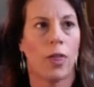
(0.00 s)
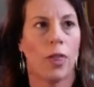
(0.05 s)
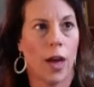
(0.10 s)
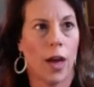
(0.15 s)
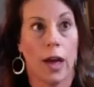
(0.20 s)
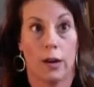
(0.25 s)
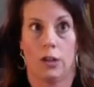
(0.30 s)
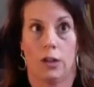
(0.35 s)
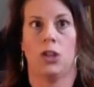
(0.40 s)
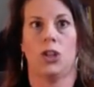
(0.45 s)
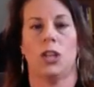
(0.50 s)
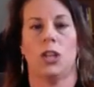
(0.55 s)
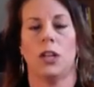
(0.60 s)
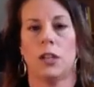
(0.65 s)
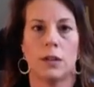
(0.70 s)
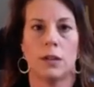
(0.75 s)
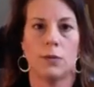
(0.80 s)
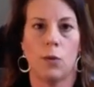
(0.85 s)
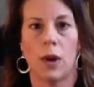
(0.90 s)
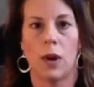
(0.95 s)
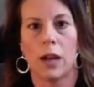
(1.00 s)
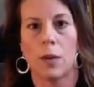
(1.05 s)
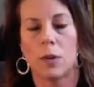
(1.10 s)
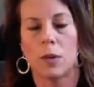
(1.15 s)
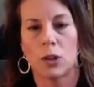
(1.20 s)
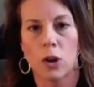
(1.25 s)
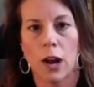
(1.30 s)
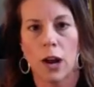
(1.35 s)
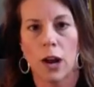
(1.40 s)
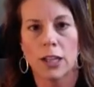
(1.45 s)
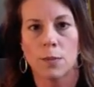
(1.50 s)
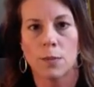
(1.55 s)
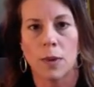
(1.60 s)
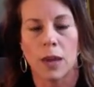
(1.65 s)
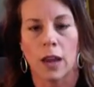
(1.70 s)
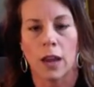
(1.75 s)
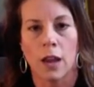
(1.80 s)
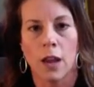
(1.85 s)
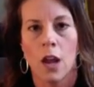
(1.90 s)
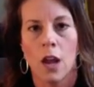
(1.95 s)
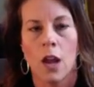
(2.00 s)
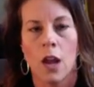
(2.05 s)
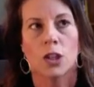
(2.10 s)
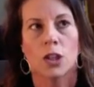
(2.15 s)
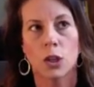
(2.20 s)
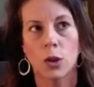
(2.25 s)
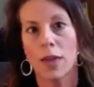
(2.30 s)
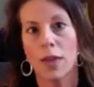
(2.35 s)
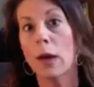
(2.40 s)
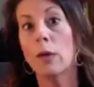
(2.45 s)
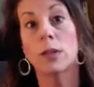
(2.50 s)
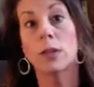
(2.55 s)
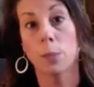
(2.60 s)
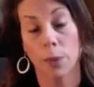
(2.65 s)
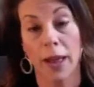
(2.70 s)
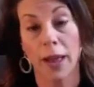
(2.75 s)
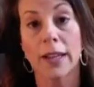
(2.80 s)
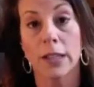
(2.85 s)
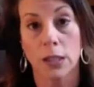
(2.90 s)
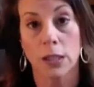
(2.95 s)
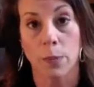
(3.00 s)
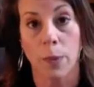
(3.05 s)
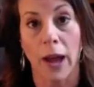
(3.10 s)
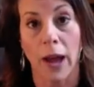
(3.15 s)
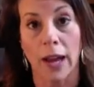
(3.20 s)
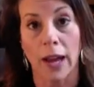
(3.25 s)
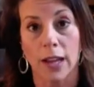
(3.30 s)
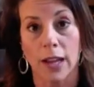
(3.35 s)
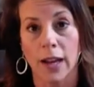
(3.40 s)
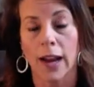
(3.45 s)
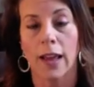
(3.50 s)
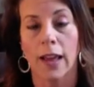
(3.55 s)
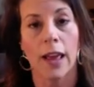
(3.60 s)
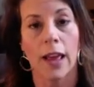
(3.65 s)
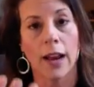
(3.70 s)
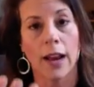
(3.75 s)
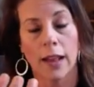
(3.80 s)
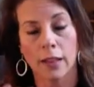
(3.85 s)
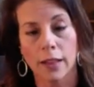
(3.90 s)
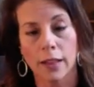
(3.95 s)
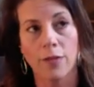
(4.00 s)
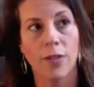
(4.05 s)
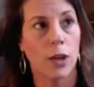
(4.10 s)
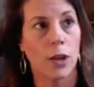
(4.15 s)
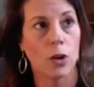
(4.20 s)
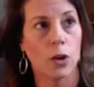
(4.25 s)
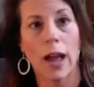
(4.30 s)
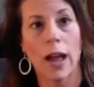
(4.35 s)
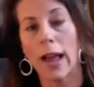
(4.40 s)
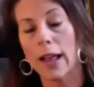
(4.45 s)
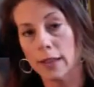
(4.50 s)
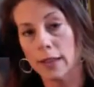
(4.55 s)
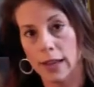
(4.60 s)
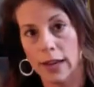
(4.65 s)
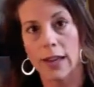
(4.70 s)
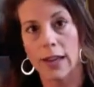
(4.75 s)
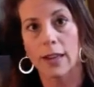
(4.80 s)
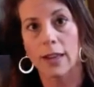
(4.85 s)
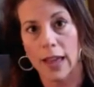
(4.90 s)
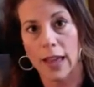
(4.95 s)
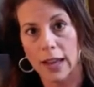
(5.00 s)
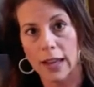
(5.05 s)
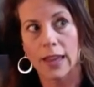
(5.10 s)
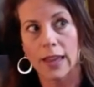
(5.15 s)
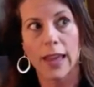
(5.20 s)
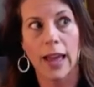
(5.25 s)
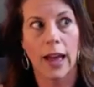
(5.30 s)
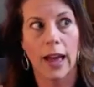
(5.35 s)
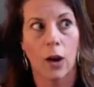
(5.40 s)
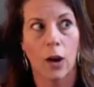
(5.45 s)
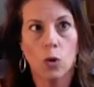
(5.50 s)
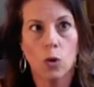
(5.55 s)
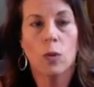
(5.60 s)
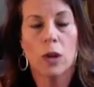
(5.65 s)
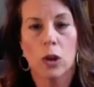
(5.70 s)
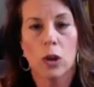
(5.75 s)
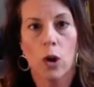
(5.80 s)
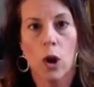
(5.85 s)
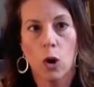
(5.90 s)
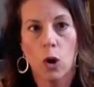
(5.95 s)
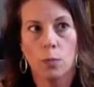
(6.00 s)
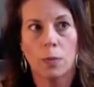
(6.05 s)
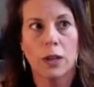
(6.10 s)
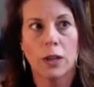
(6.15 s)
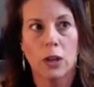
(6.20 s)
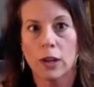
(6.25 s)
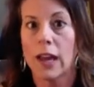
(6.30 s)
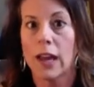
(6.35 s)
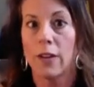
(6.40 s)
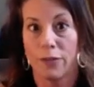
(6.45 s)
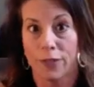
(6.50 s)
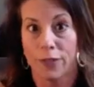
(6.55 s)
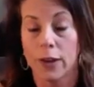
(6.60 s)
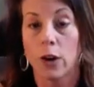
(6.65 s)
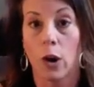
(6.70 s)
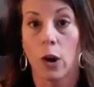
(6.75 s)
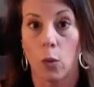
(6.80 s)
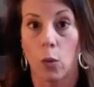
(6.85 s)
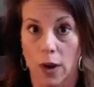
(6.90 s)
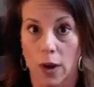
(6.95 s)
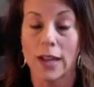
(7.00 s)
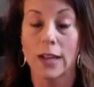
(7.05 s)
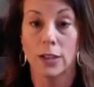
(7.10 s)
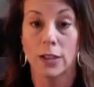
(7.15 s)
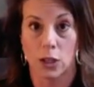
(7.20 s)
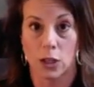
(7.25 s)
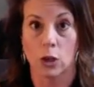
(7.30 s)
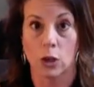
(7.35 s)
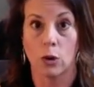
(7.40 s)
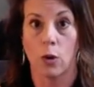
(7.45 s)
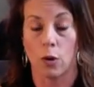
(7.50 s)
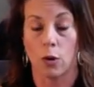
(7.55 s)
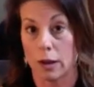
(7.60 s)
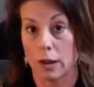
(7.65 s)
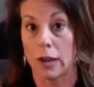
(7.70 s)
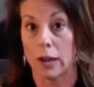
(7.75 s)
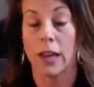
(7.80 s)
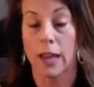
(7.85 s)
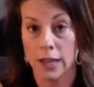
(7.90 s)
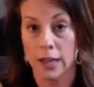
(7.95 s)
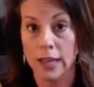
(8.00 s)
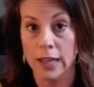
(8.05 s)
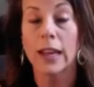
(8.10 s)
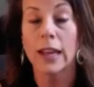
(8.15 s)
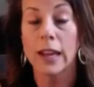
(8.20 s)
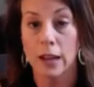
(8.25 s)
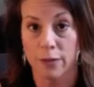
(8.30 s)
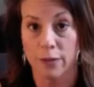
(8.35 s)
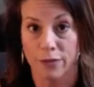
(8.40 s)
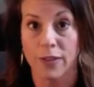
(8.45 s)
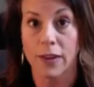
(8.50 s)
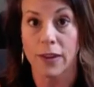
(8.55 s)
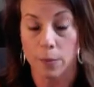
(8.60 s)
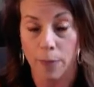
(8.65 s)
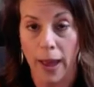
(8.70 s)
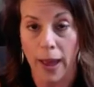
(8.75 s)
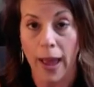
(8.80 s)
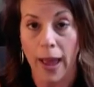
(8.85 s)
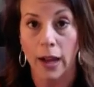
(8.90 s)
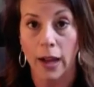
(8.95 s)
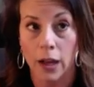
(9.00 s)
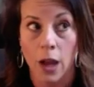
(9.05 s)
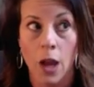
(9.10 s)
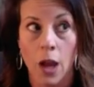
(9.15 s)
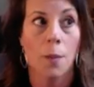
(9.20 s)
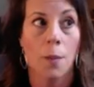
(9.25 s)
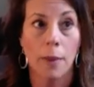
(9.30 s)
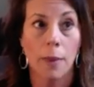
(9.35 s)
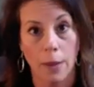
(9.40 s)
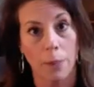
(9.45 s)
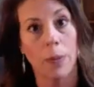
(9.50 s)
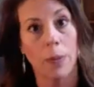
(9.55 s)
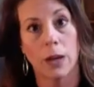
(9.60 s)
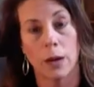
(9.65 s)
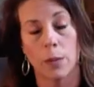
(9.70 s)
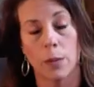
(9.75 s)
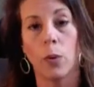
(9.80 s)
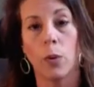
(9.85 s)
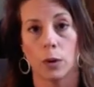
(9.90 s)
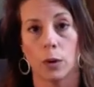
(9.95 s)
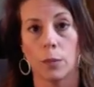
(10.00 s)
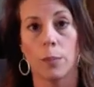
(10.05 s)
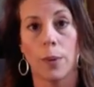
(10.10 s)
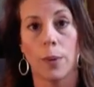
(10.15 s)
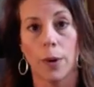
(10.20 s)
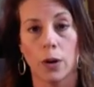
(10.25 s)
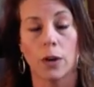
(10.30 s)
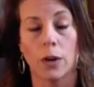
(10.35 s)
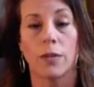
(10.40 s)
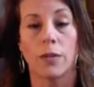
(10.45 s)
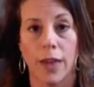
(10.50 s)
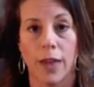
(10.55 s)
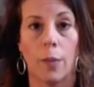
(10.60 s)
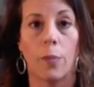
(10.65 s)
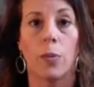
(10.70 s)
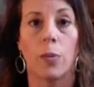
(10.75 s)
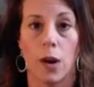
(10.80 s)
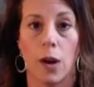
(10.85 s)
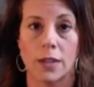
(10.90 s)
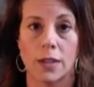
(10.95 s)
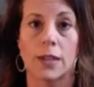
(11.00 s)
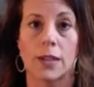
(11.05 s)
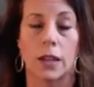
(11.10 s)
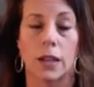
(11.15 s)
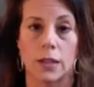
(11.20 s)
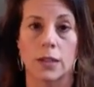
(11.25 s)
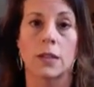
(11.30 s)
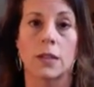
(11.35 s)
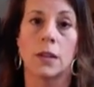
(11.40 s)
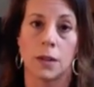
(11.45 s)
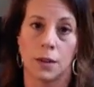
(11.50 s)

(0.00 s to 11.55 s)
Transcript: thought she doesn't even want to come and talk to me. So that was a blind spot. And I love that you're highlighting that, yeah, own what you own, but you got to figure out what is it you own, and getting feedback might be an important part of that process.